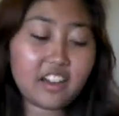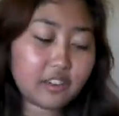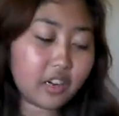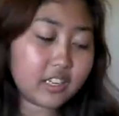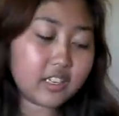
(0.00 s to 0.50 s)

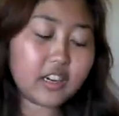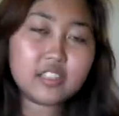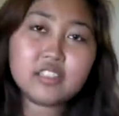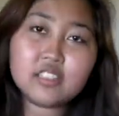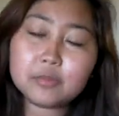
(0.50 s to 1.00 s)
it.
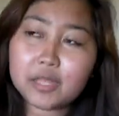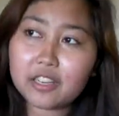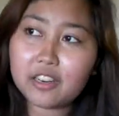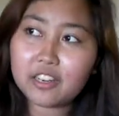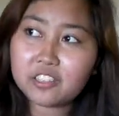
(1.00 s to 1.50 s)

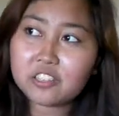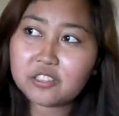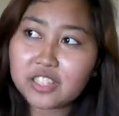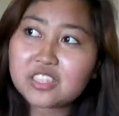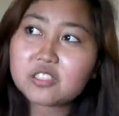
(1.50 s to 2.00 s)
I
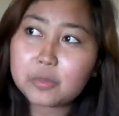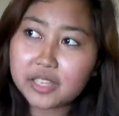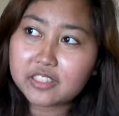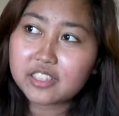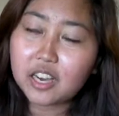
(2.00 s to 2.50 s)

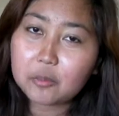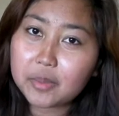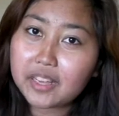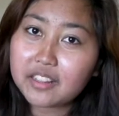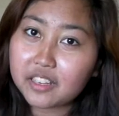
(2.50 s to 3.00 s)
underestimated how
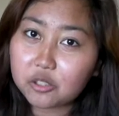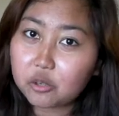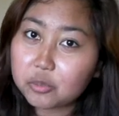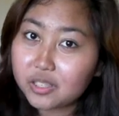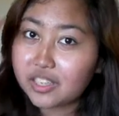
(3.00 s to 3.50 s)
big their
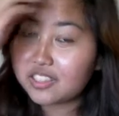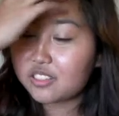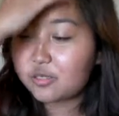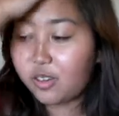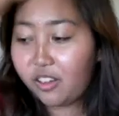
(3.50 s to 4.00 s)
top
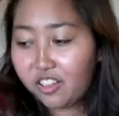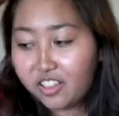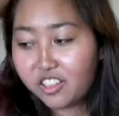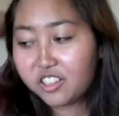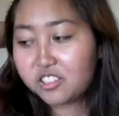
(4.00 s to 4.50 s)
sizes were.
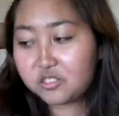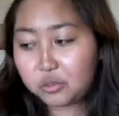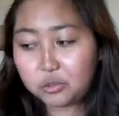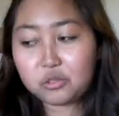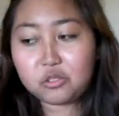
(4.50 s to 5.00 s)
So
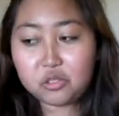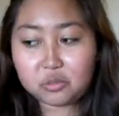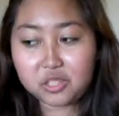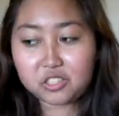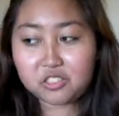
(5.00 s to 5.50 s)
for all the
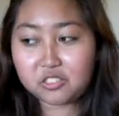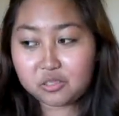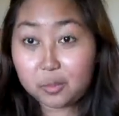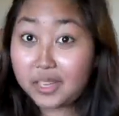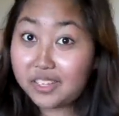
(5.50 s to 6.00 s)
tops, I
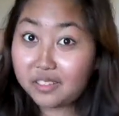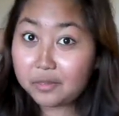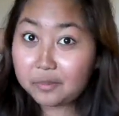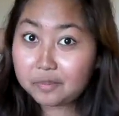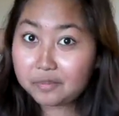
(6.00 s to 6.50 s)
chose
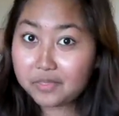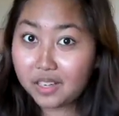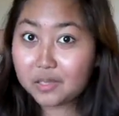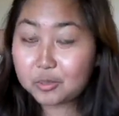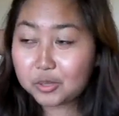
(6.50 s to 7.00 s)
medium that
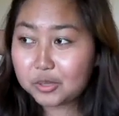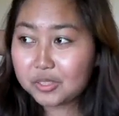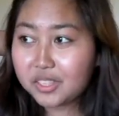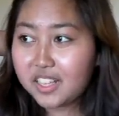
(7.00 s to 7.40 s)
I bought.